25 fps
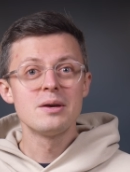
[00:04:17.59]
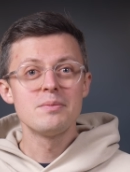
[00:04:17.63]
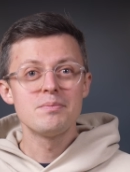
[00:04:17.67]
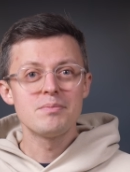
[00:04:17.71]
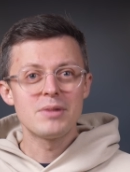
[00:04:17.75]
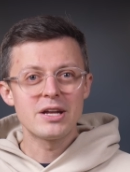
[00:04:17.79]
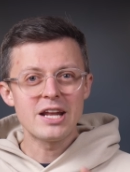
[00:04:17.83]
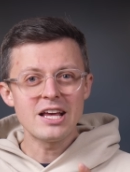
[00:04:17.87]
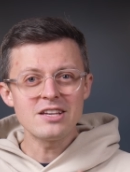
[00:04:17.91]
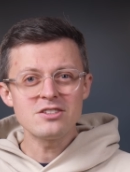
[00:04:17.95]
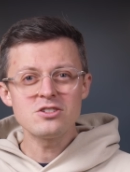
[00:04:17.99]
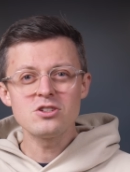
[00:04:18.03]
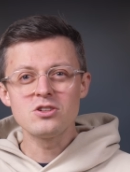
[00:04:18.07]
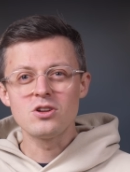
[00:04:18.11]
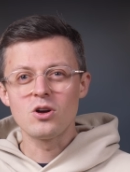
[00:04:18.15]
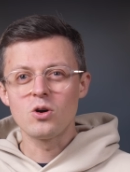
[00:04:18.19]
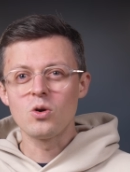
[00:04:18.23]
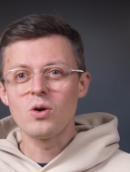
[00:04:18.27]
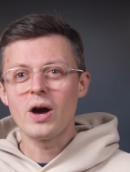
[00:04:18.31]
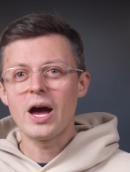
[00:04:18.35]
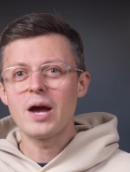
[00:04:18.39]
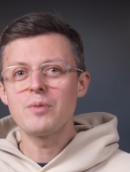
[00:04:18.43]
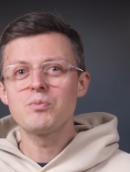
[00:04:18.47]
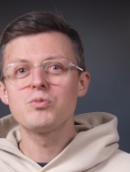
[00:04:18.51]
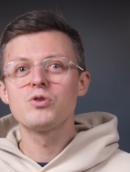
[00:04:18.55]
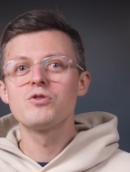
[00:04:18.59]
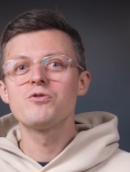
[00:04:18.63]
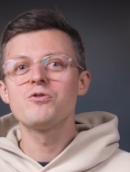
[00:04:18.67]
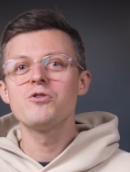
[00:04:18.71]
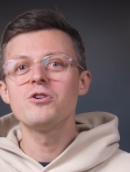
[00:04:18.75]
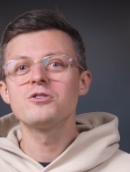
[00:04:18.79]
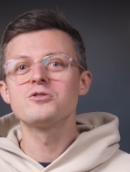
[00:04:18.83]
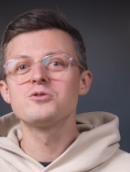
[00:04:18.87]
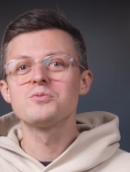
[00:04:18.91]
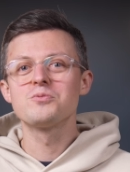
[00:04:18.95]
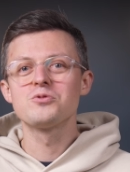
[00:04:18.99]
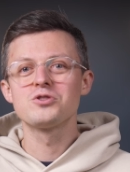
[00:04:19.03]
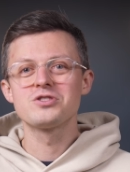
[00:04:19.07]
but as you know, I
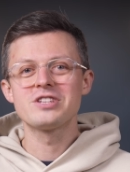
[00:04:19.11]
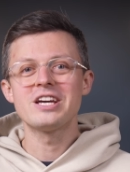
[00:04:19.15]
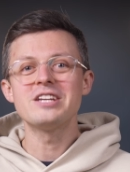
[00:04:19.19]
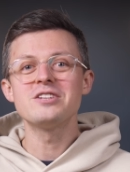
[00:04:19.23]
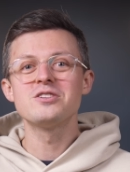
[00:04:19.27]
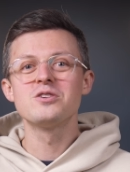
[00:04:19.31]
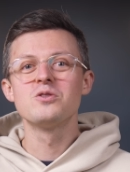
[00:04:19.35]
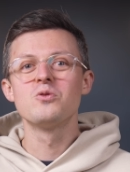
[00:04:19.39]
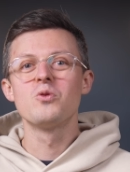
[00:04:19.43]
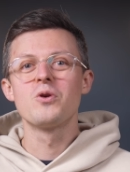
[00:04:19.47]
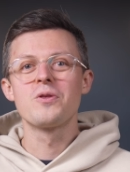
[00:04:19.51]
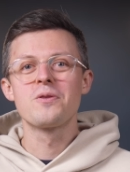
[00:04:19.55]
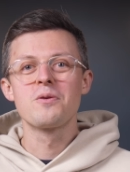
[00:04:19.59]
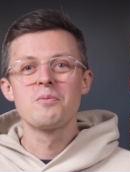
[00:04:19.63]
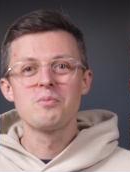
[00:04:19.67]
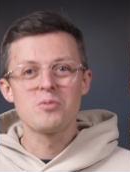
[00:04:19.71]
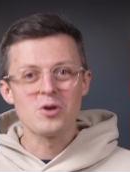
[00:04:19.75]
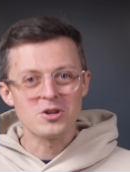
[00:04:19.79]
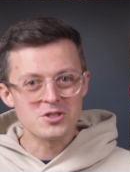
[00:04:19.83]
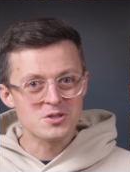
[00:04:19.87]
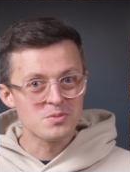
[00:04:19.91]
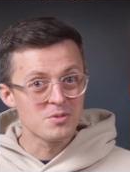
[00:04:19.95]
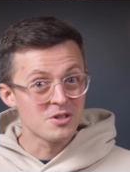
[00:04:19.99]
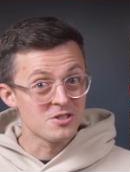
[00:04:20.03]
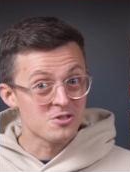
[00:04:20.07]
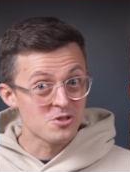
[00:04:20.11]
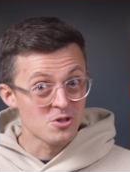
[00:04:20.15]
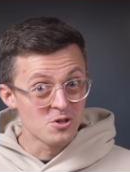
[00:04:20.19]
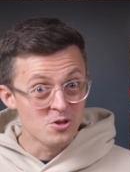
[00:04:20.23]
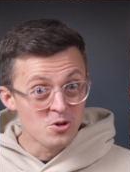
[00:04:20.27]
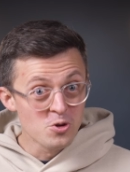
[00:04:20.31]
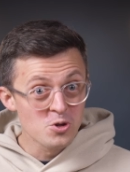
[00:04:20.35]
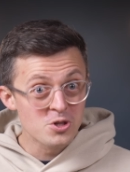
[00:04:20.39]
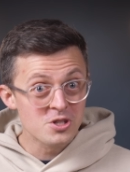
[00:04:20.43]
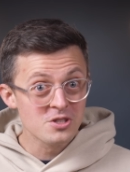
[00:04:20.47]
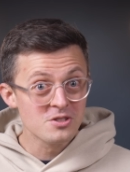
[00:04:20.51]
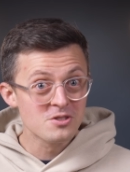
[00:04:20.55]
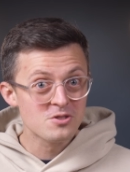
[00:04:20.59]
prefer to present you with possible
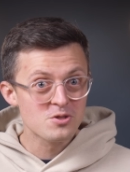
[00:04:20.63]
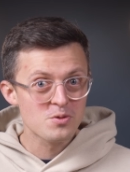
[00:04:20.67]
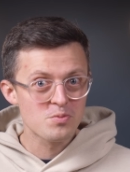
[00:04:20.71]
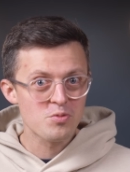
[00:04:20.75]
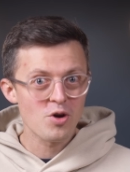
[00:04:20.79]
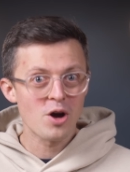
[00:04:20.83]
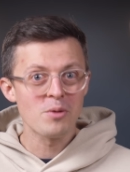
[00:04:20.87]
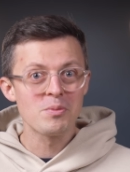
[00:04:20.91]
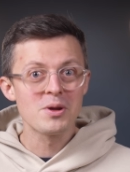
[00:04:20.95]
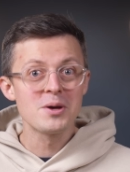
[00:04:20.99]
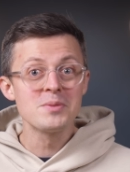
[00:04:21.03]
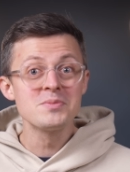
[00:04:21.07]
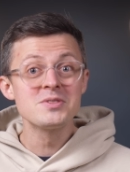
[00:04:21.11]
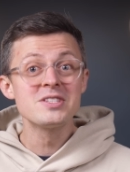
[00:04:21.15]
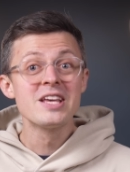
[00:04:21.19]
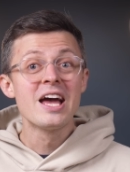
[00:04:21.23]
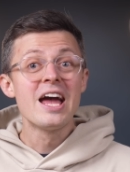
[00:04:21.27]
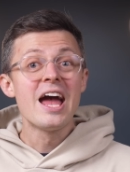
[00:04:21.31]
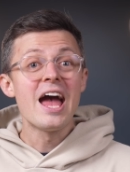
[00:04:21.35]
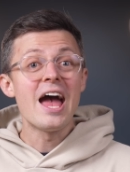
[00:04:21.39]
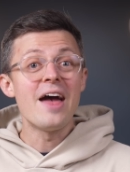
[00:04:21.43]
solutions to problems